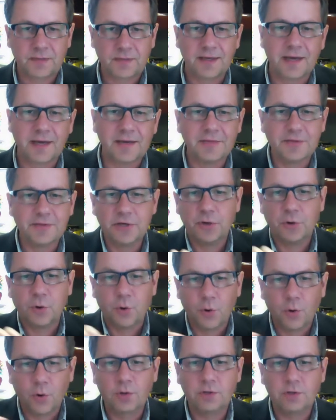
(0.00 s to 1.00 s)
And they
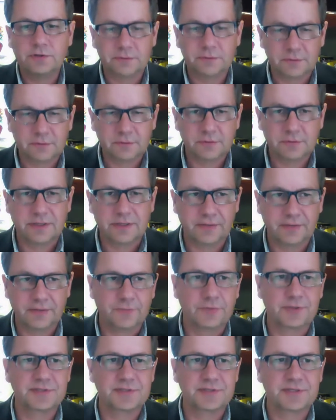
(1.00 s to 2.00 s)
all
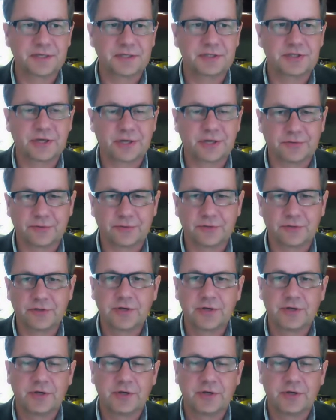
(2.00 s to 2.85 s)
influence each other.